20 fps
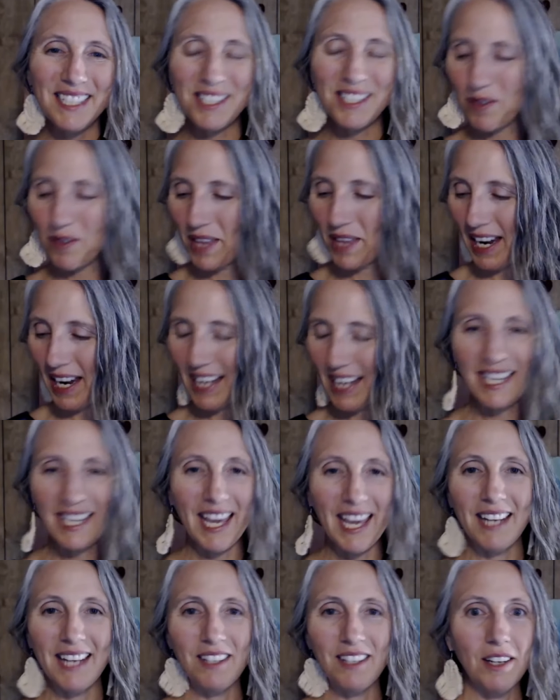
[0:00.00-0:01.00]
so that i
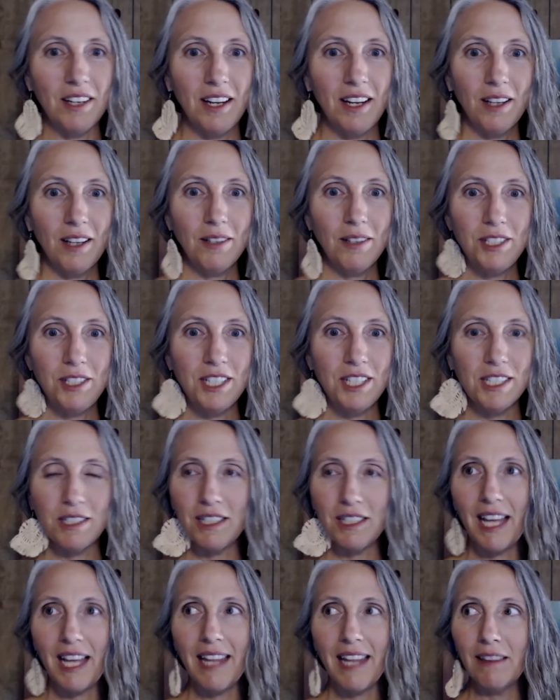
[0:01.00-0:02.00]
can
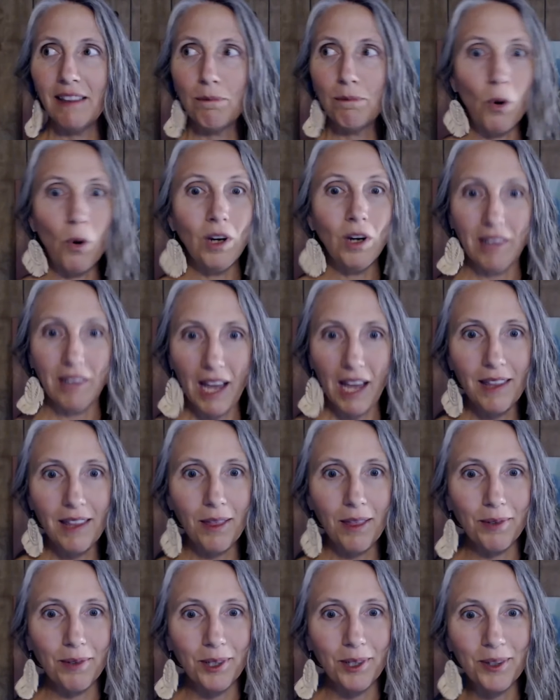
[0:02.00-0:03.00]
just let more
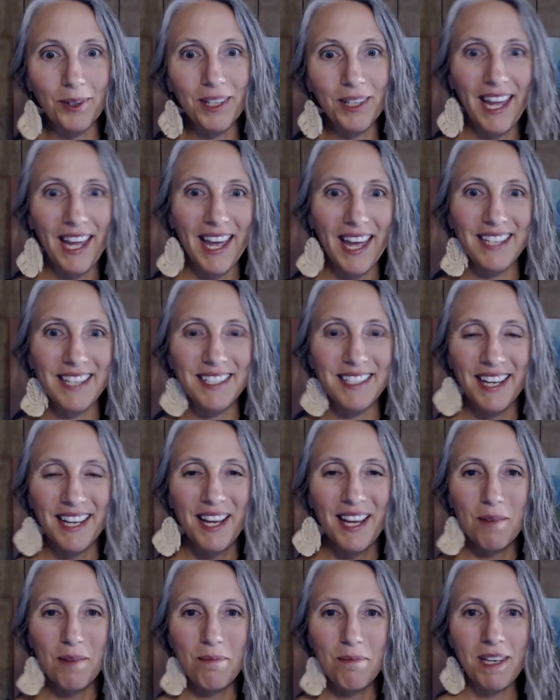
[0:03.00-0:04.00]
light through and
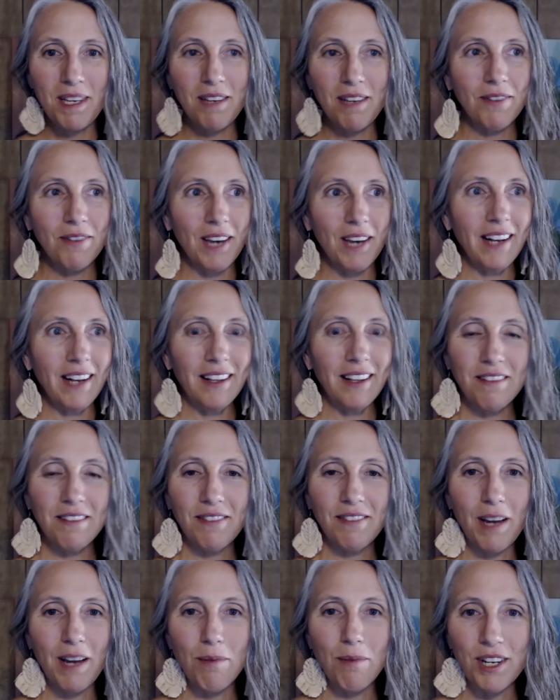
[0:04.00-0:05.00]
be vital
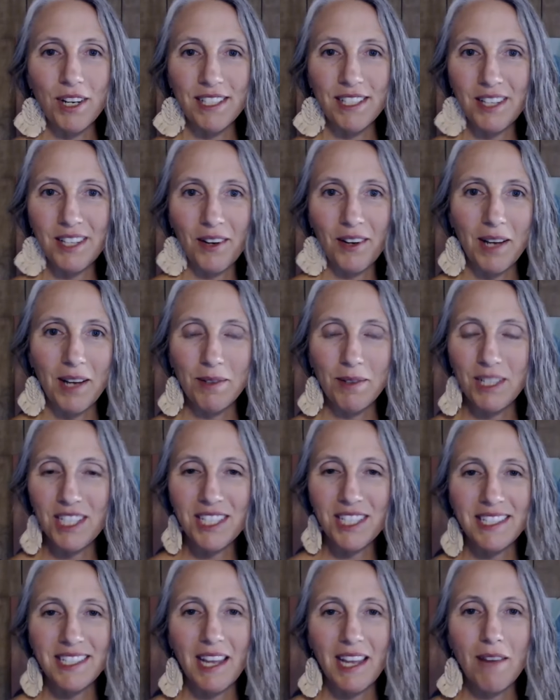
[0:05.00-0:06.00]
and vibrant. So I
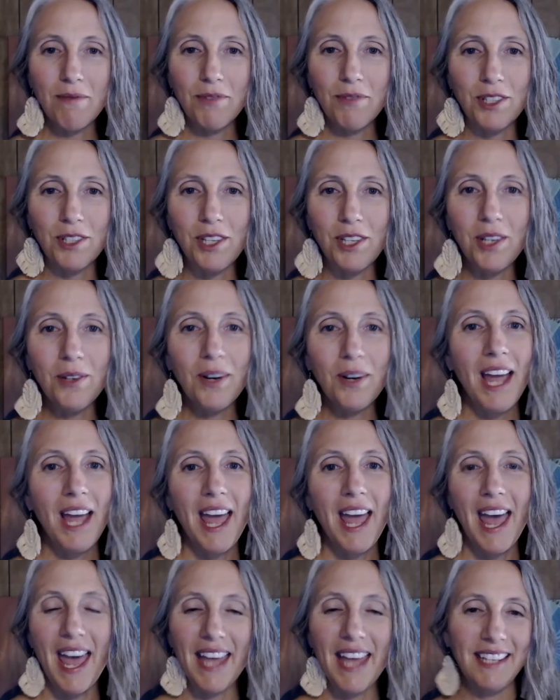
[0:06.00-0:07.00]
wish the same for you
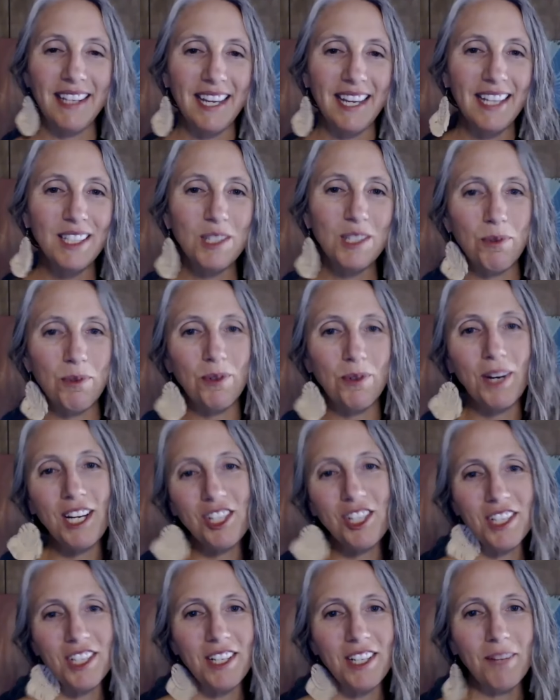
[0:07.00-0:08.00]
and the
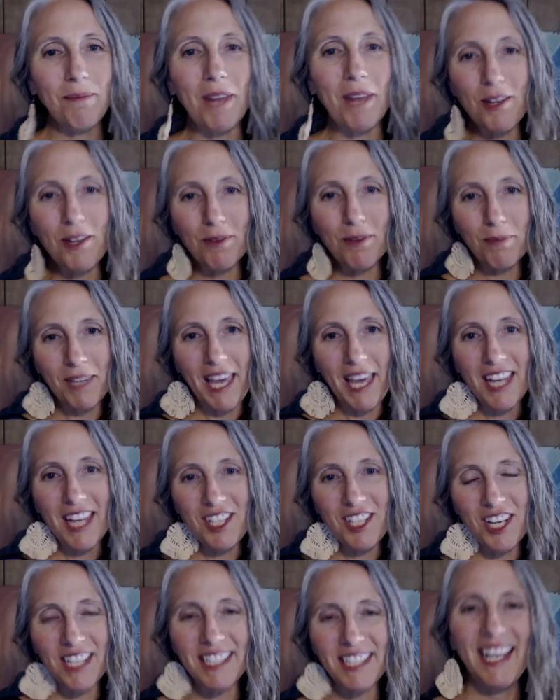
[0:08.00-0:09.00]
inspiration. May you
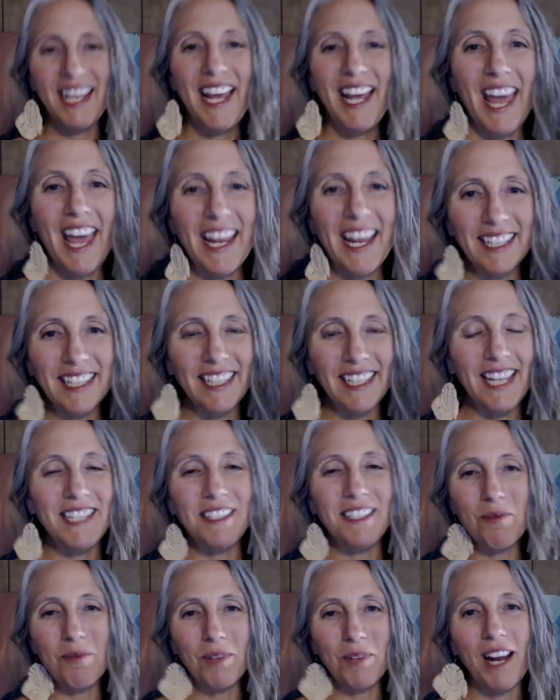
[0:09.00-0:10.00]
catch it and
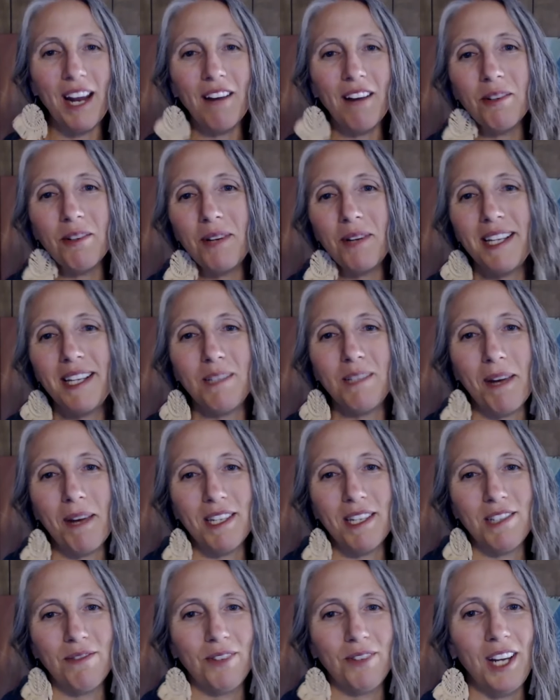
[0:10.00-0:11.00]
cleanse in whatever way is
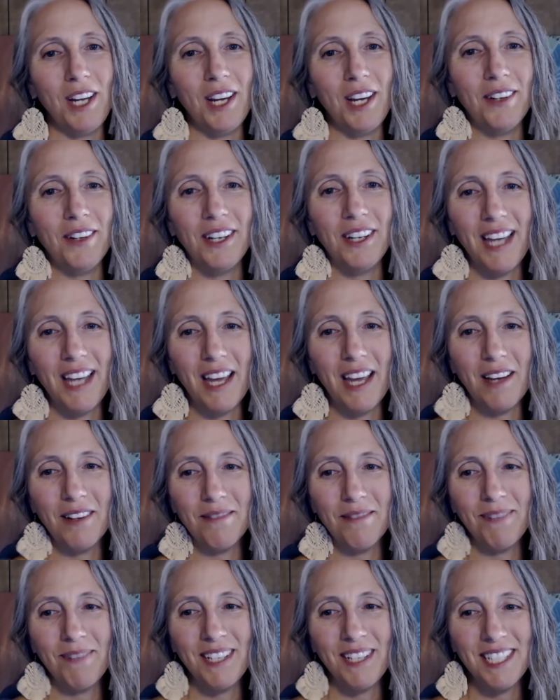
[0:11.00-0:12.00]
best for you.
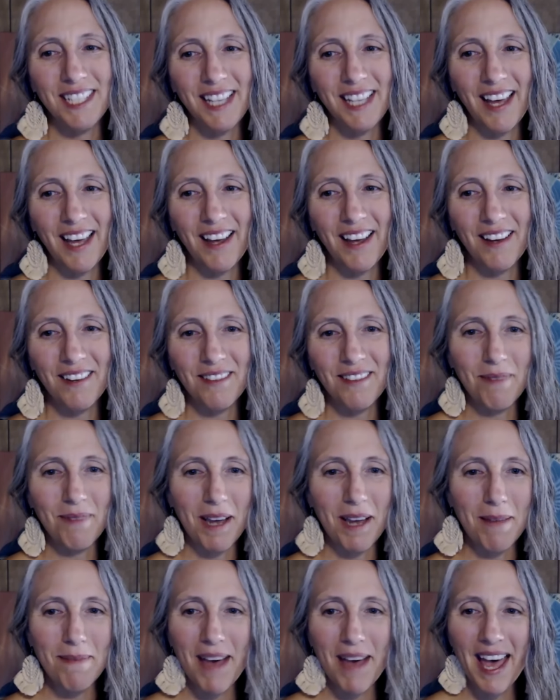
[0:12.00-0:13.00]
Okay, much love.
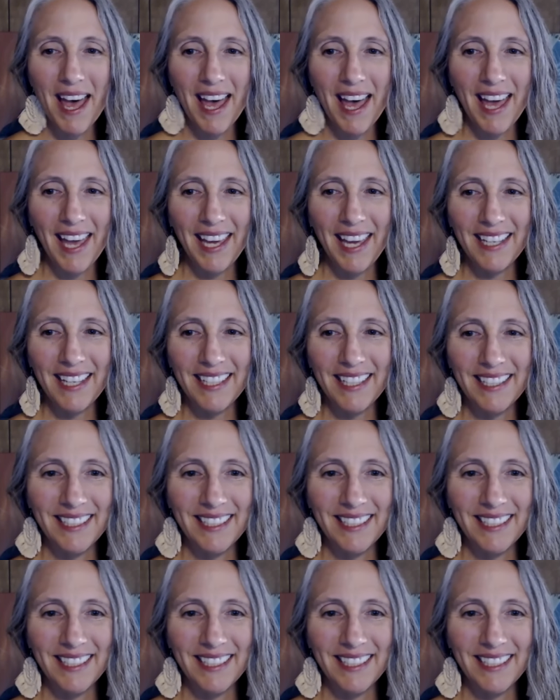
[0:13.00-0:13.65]
Bye bye.